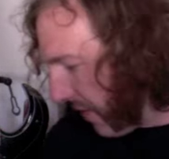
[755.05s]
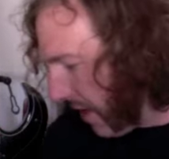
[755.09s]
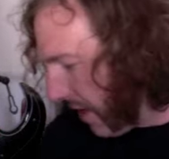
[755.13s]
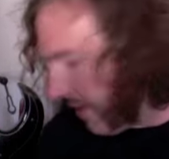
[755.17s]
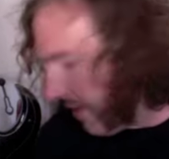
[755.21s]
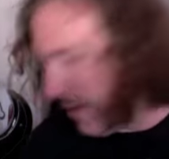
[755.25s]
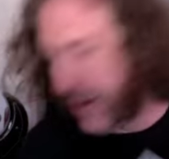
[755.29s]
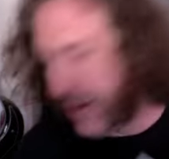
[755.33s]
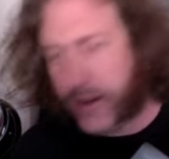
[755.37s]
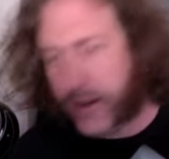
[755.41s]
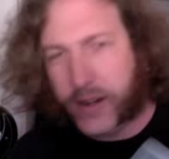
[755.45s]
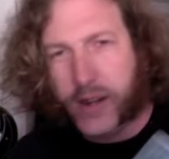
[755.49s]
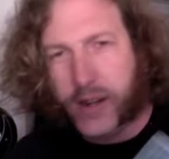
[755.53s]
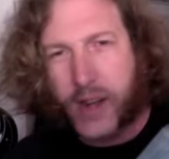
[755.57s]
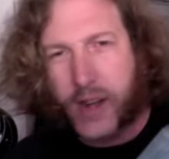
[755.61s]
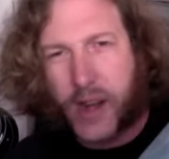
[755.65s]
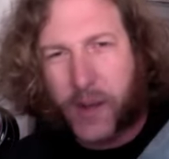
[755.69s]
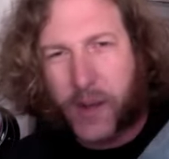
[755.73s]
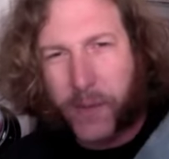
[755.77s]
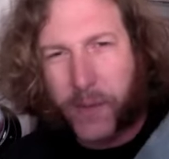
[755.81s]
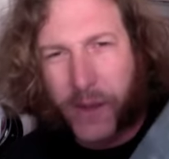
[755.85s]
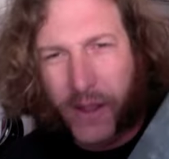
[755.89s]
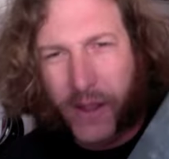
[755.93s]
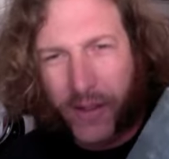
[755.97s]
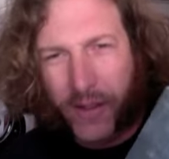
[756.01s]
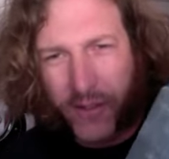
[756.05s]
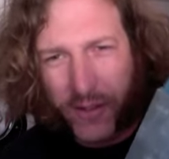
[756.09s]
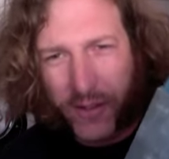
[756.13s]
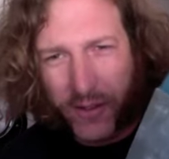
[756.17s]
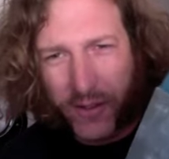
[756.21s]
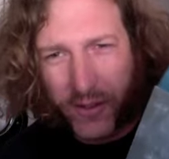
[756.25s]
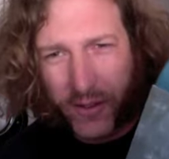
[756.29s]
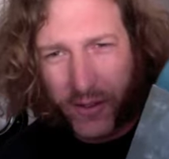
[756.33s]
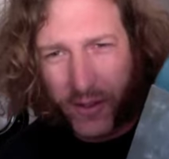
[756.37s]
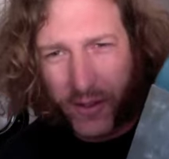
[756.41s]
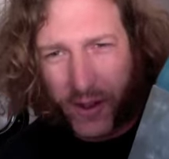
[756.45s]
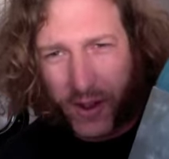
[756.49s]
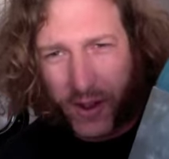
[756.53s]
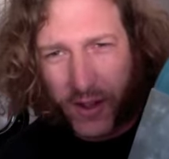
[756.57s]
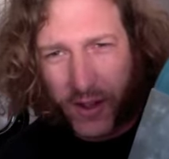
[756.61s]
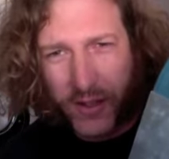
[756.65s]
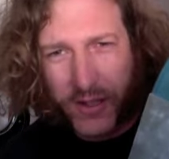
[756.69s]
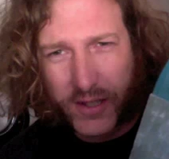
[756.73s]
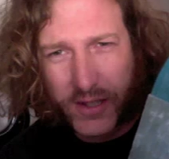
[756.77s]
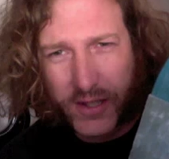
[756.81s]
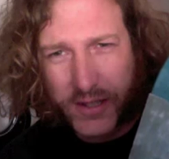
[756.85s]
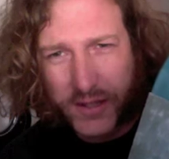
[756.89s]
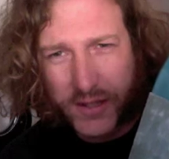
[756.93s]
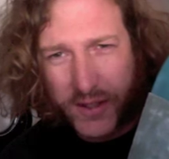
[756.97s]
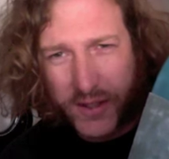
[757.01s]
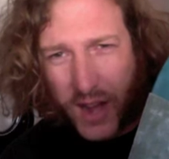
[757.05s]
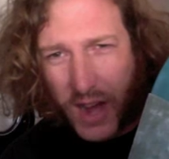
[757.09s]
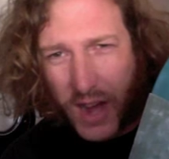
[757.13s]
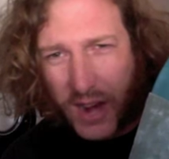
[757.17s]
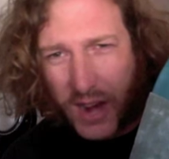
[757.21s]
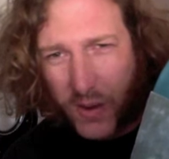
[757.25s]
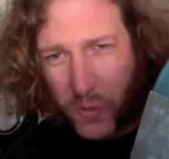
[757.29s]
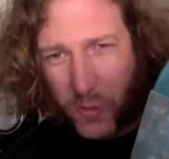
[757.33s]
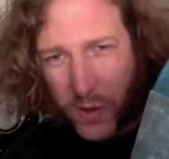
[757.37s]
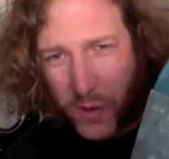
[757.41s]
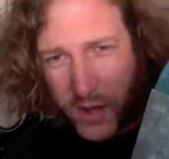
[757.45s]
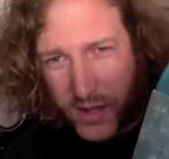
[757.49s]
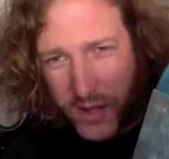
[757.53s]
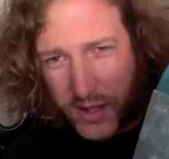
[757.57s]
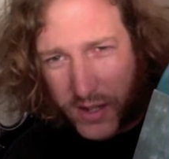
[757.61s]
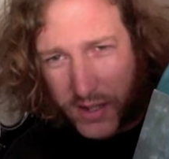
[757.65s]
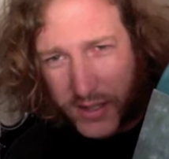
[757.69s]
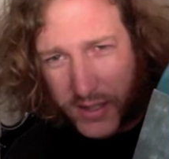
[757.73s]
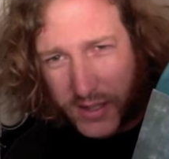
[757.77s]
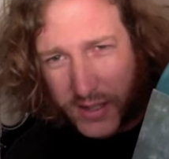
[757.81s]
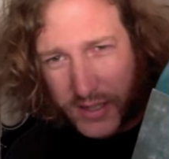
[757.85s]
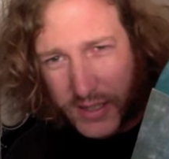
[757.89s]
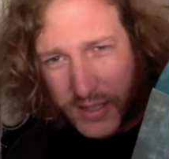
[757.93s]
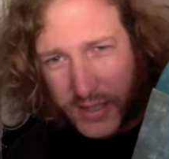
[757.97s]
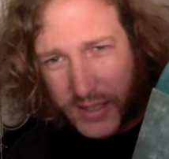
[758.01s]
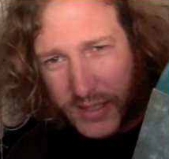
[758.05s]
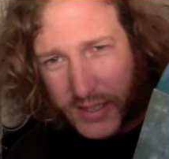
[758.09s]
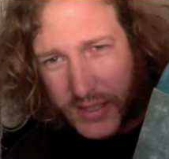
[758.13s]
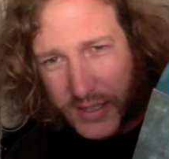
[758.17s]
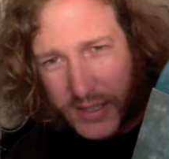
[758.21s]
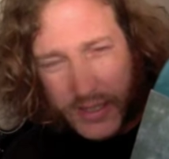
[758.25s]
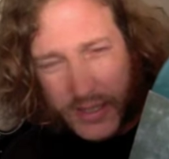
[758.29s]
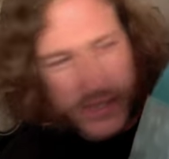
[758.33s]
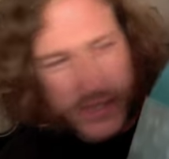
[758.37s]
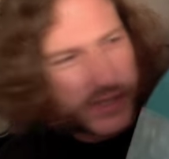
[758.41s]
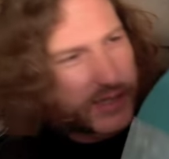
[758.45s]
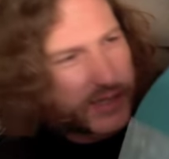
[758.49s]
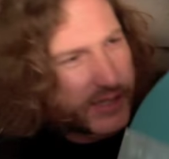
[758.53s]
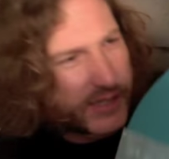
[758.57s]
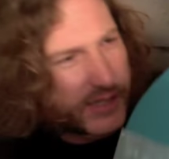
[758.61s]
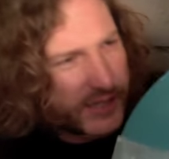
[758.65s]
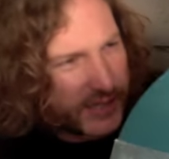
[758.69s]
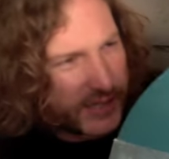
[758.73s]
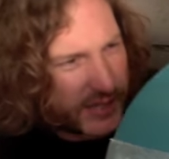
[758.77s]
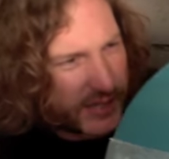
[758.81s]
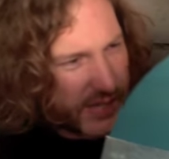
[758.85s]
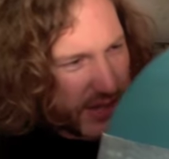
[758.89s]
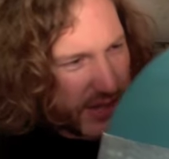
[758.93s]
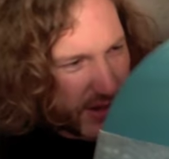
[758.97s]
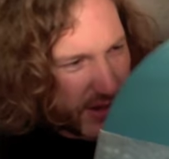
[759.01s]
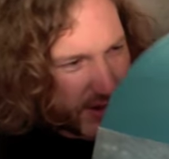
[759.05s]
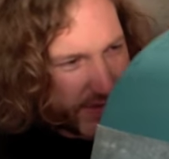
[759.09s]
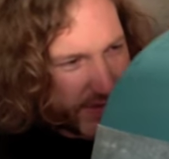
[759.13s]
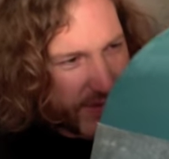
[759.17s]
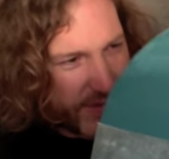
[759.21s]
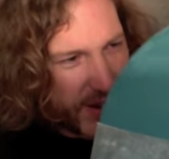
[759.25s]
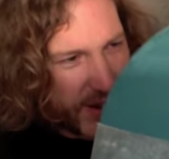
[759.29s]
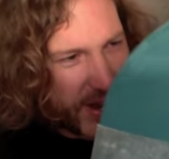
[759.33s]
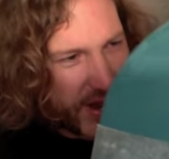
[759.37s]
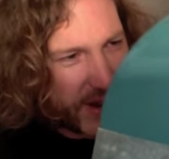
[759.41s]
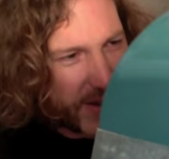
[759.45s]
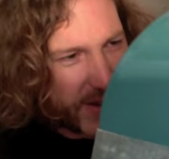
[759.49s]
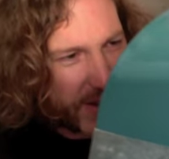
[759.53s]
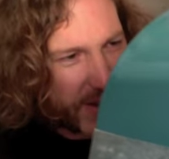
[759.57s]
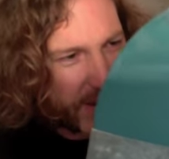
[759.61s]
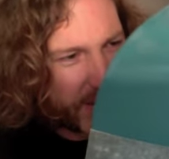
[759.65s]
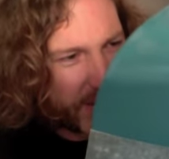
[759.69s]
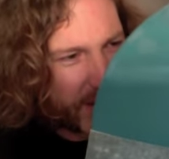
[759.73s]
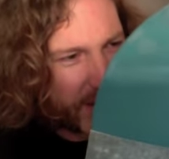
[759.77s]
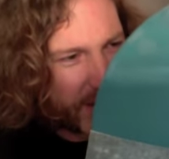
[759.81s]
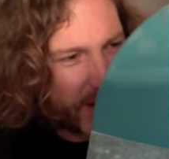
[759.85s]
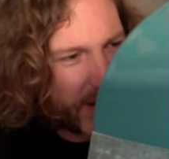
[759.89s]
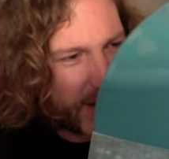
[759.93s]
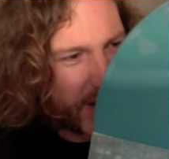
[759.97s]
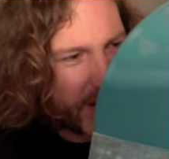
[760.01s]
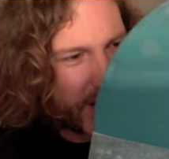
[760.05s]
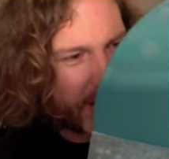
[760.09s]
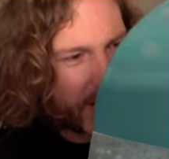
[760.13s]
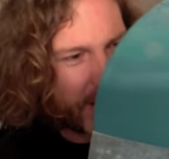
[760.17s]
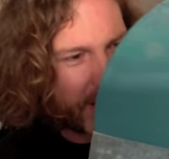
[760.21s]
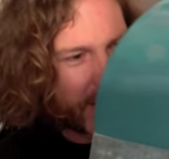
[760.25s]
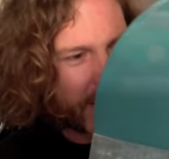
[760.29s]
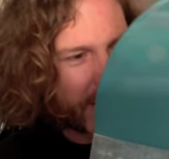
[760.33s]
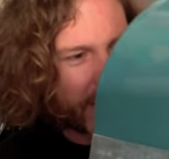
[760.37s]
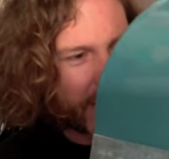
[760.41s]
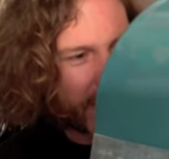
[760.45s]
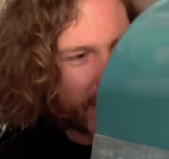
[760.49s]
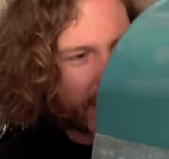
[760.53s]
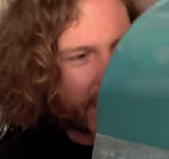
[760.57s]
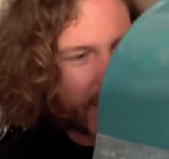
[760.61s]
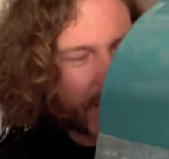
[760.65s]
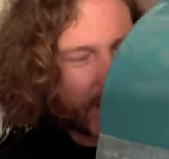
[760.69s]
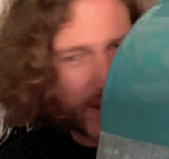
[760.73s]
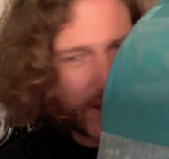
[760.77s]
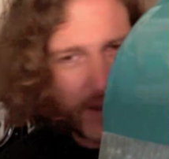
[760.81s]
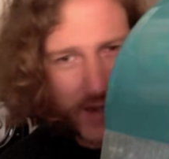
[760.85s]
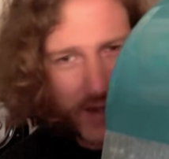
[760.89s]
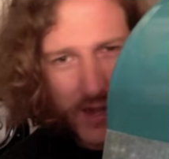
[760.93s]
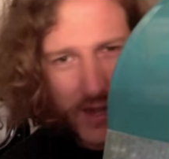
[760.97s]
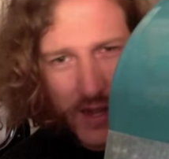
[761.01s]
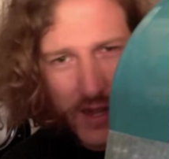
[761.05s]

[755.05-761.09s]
is limited to 500 copies on this aqua colored vinyl here.